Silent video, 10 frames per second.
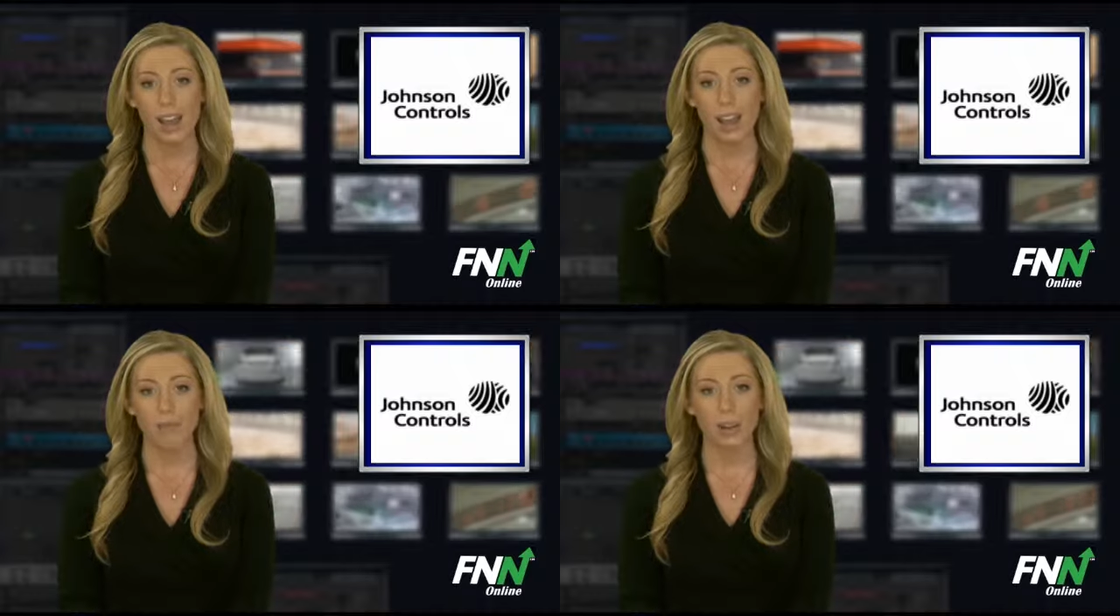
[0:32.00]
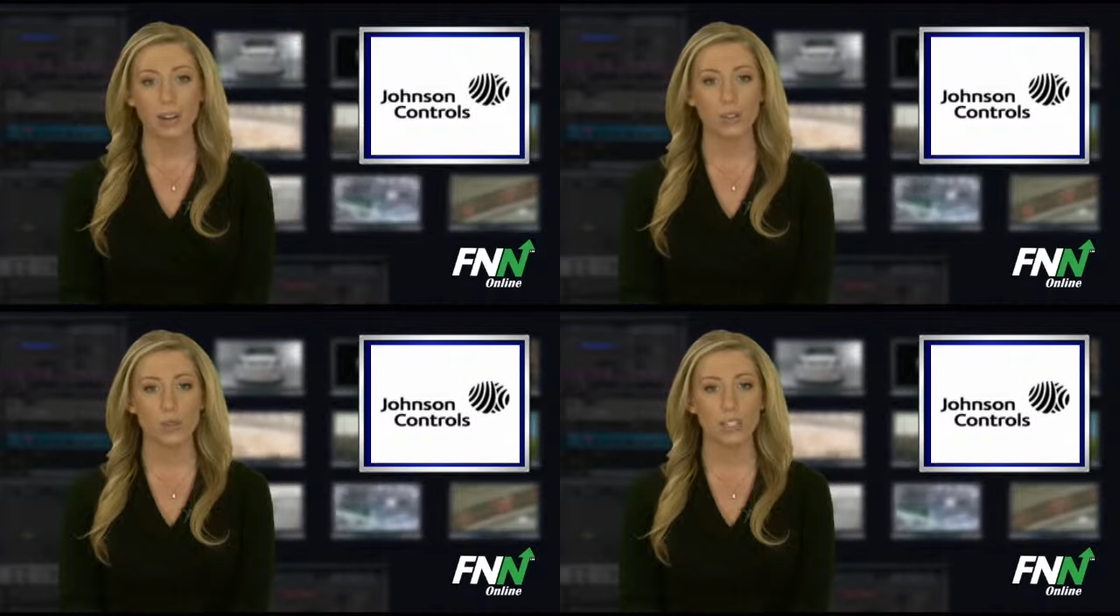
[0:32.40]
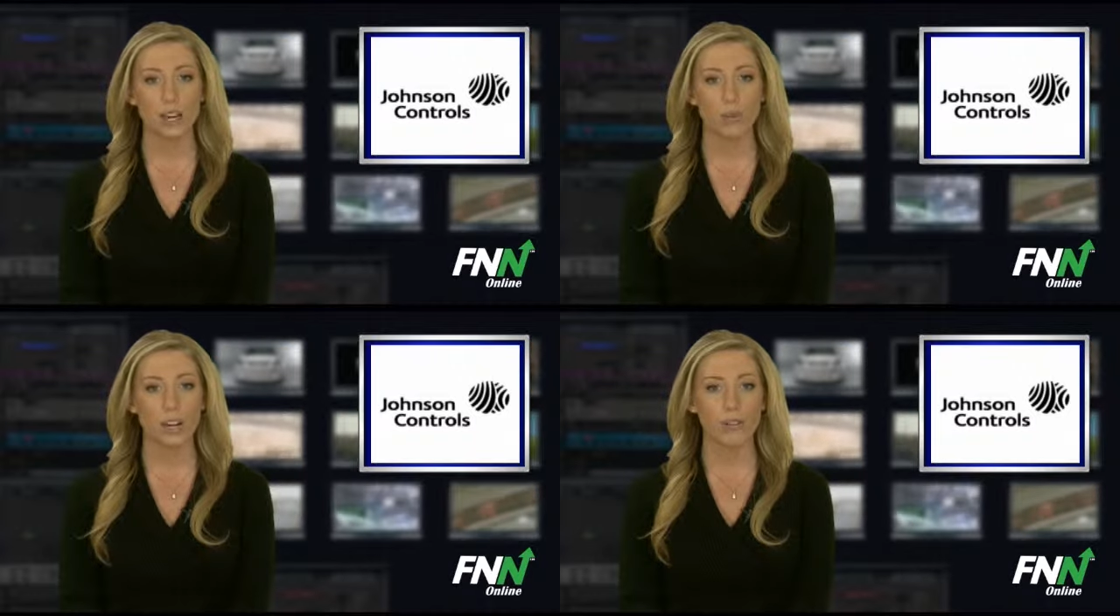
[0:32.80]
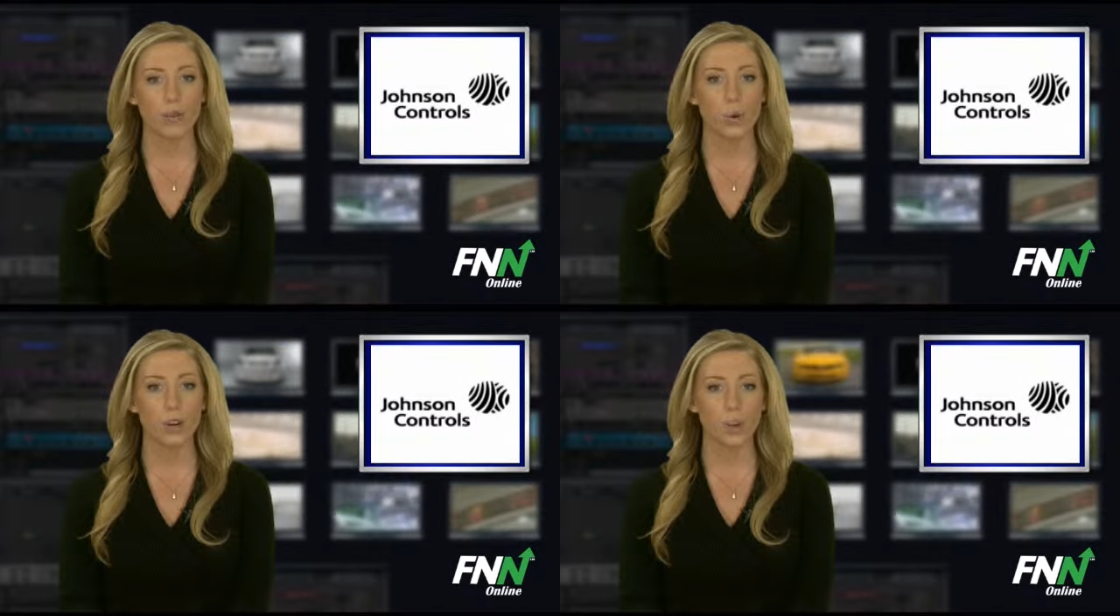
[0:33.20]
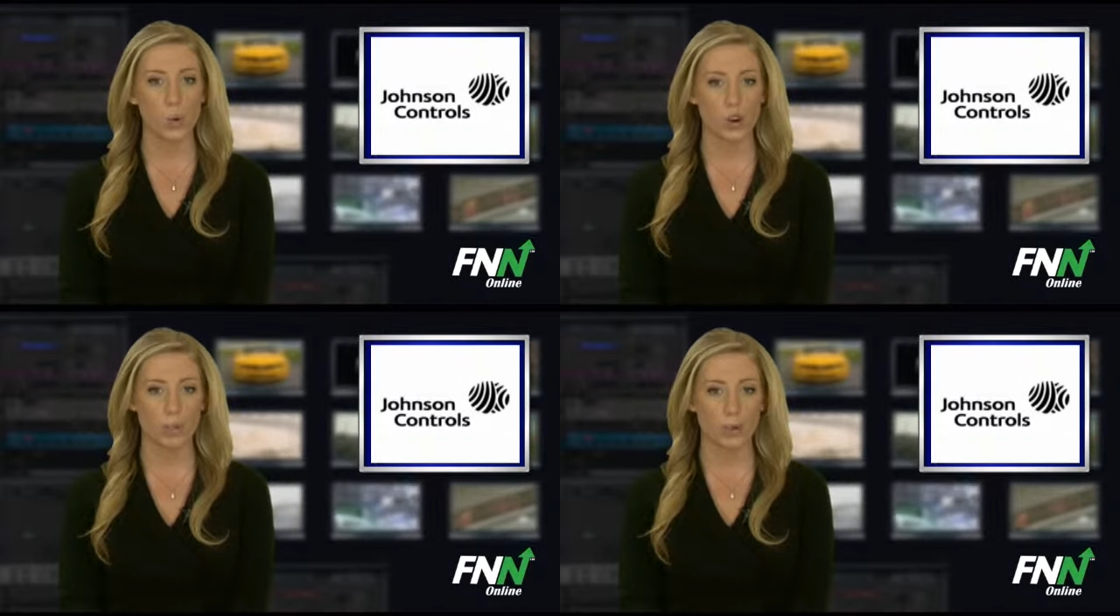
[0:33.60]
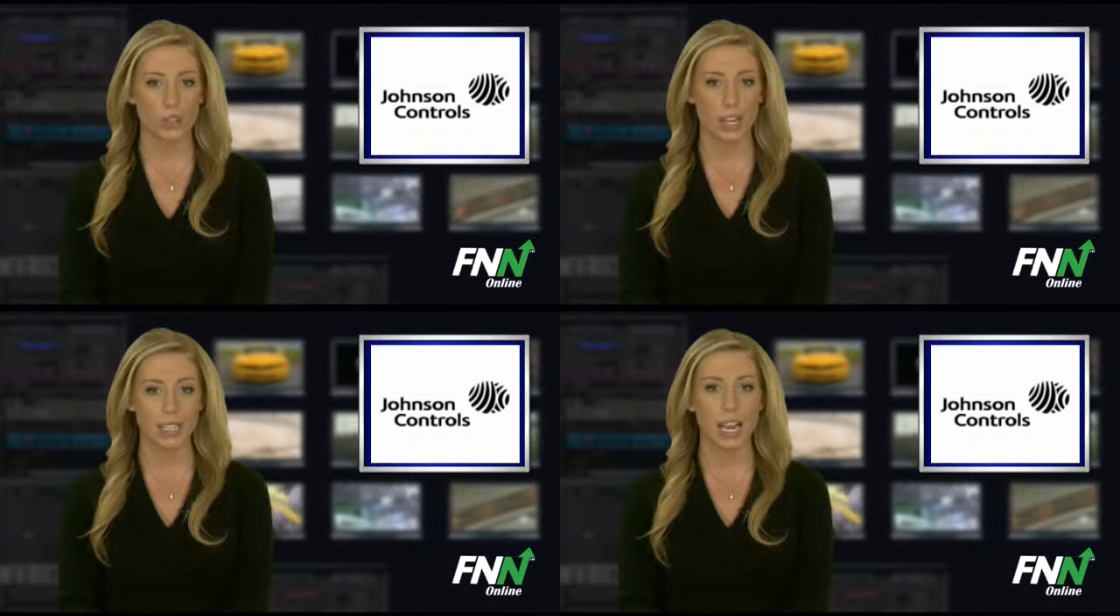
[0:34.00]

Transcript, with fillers: and bear interest at a rate of four and a quarter percent.